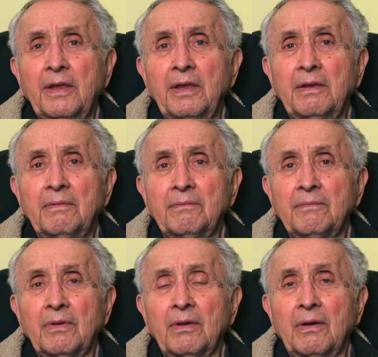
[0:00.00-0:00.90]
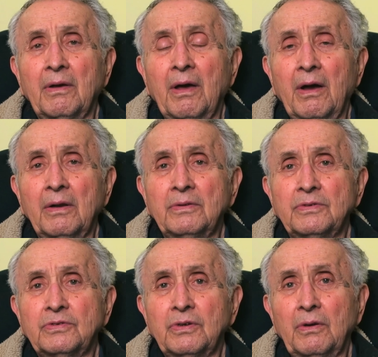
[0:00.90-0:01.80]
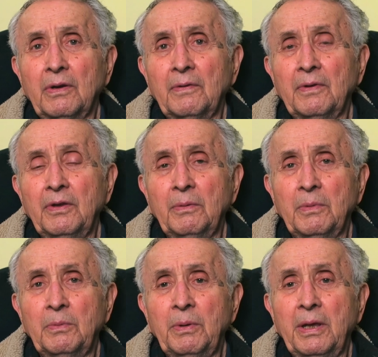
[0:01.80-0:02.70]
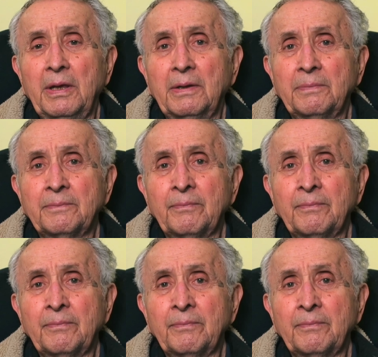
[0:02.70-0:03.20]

the heart and soul of a human being.